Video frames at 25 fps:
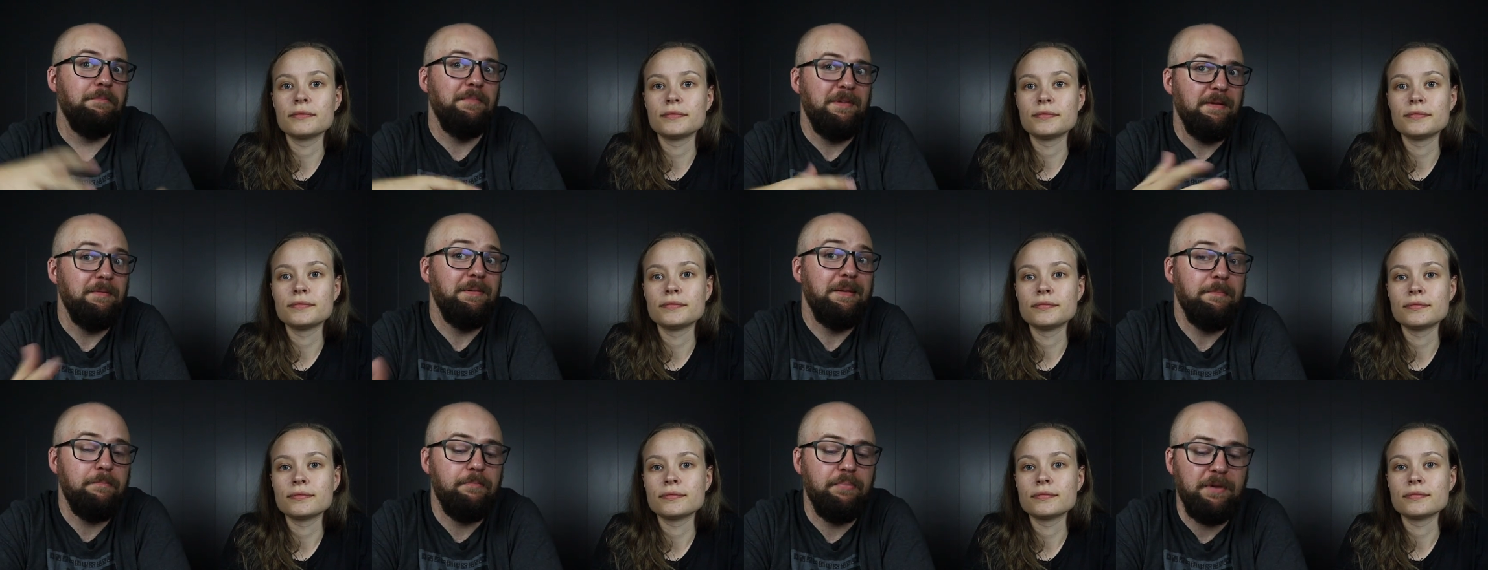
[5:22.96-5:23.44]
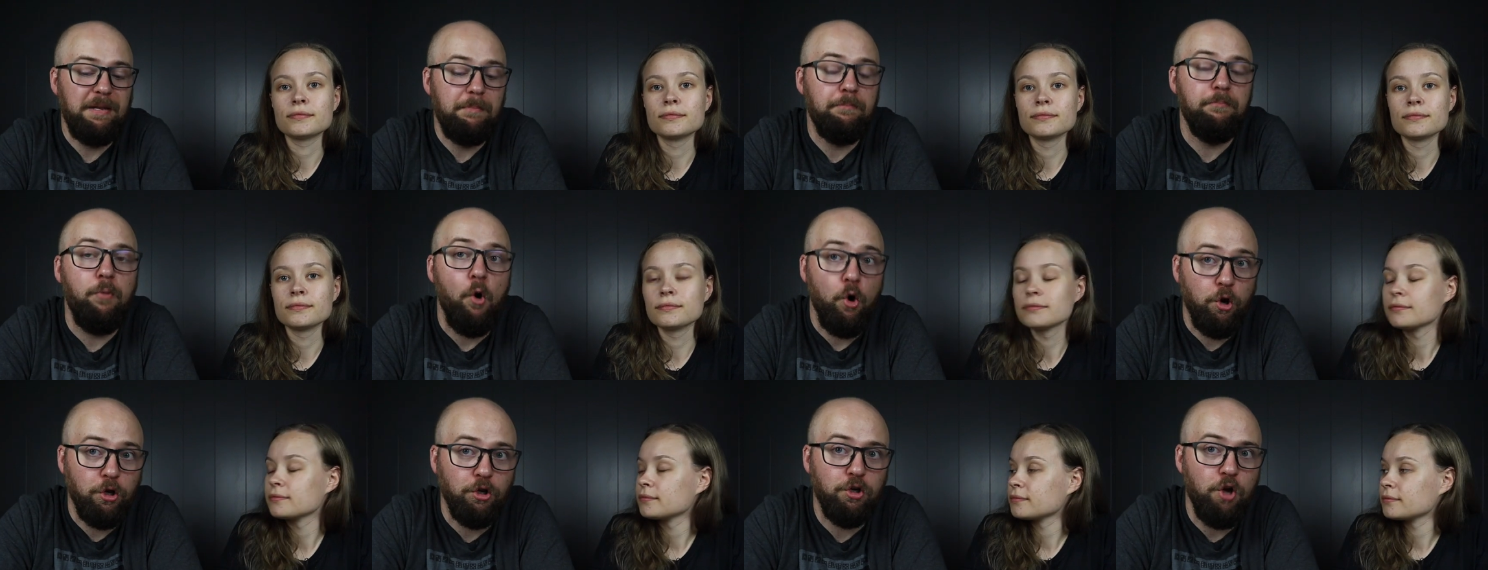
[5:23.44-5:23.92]
Speaker 1: the, the, the, the,
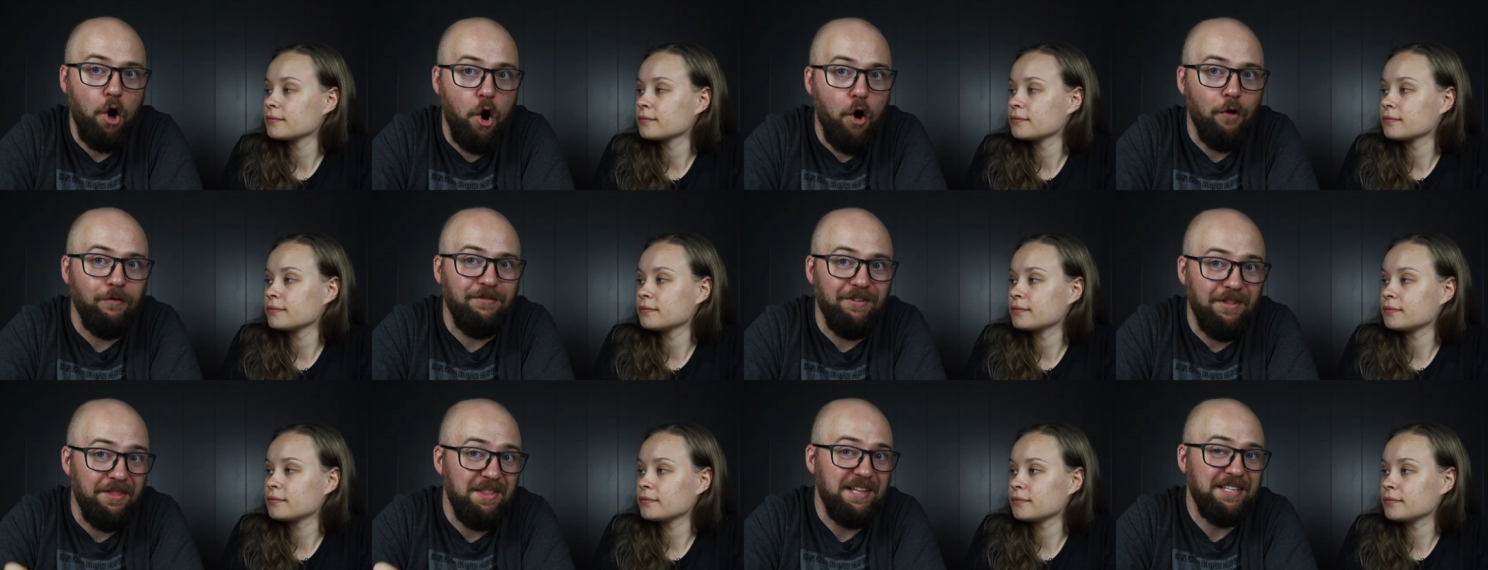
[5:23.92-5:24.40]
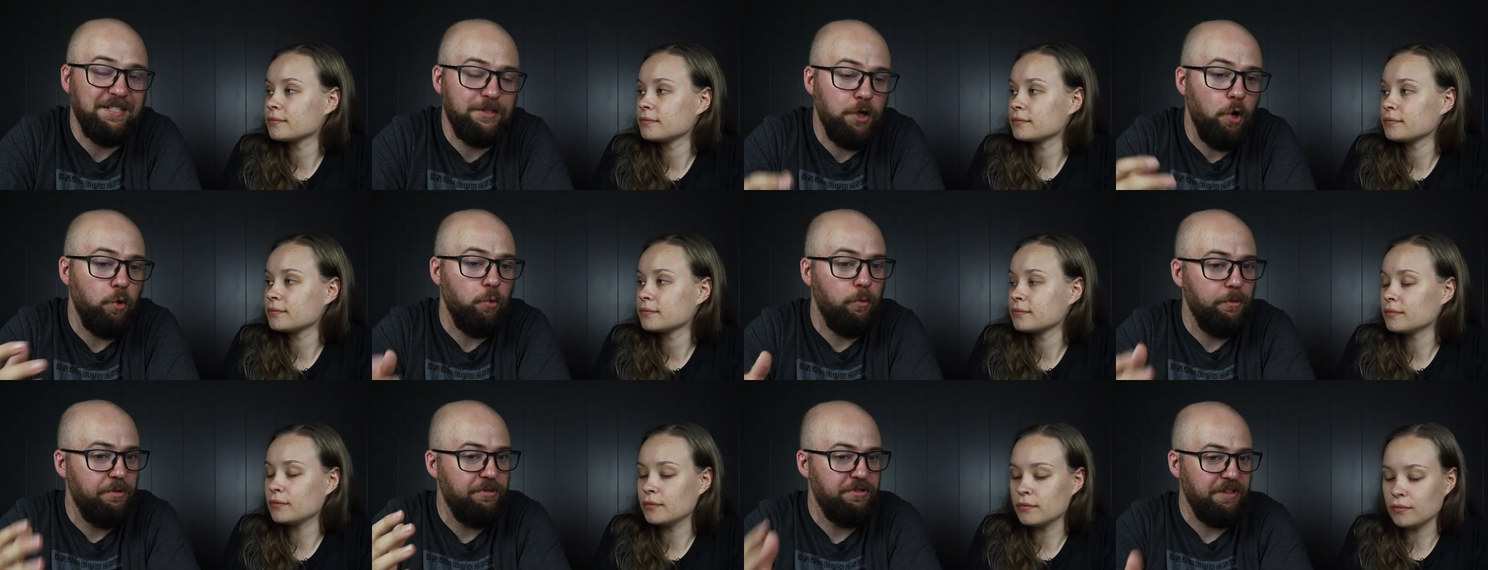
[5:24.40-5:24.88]
point of this
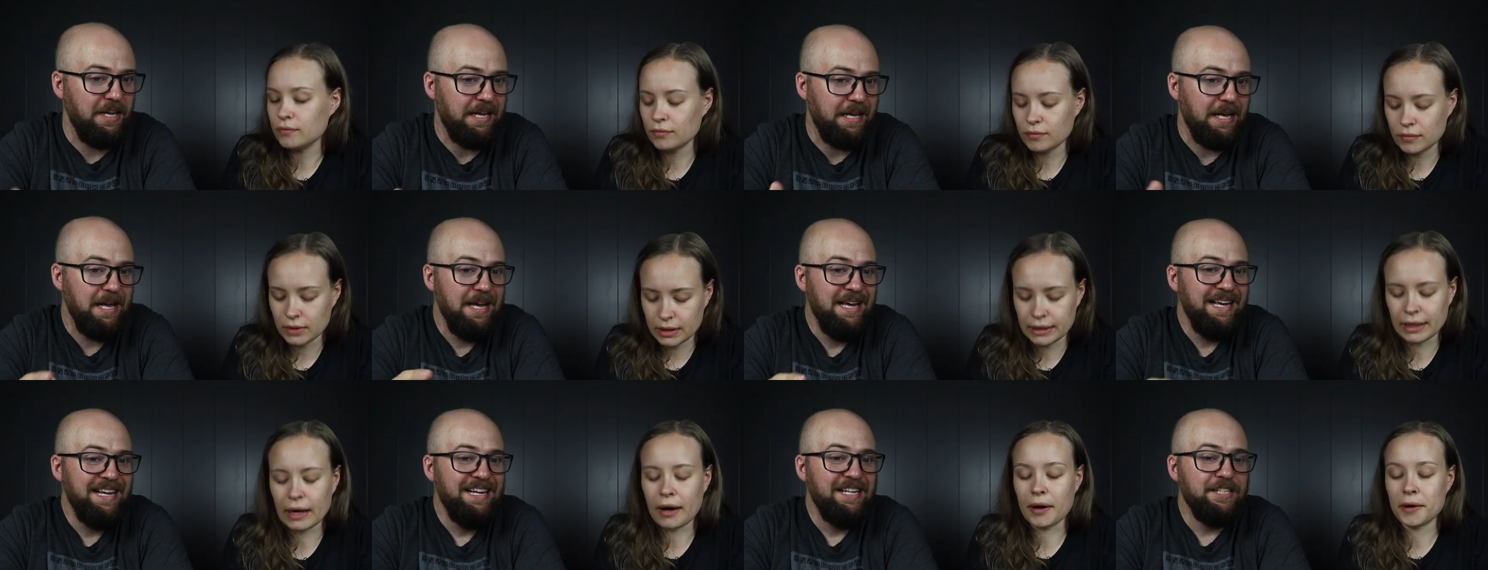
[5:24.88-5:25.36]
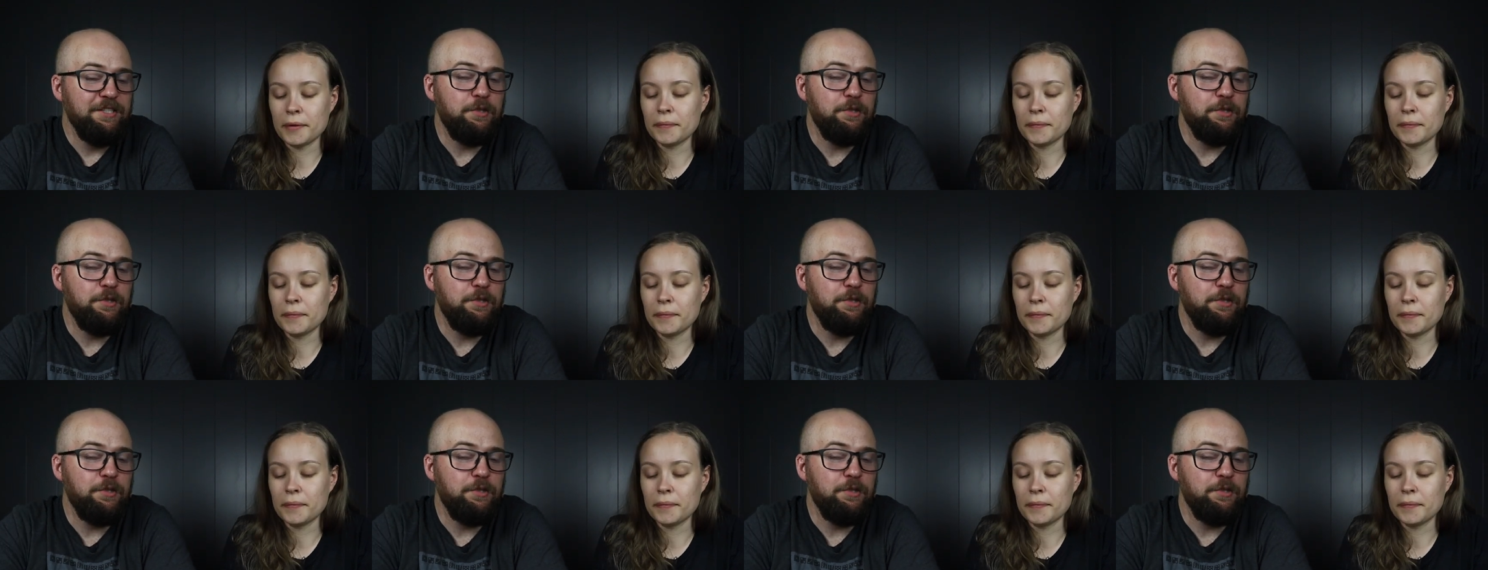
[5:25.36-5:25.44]
whole thing. Yeah.